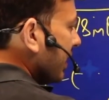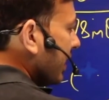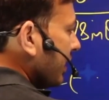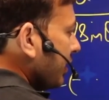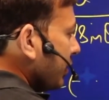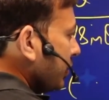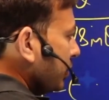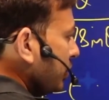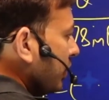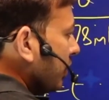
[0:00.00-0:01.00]

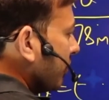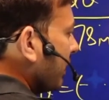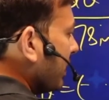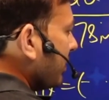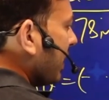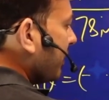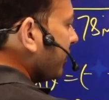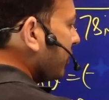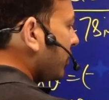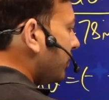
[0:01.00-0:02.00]
into 1 by
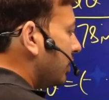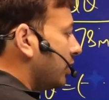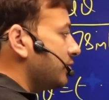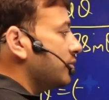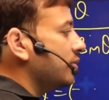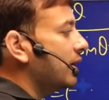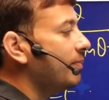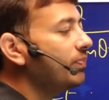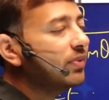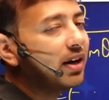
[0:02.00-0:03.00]
4 will also come.
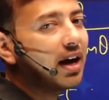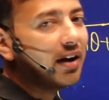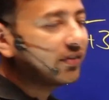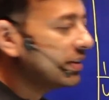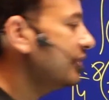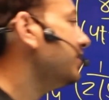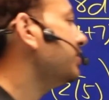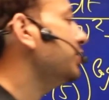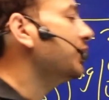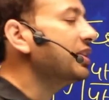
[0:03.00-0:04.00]
After this you can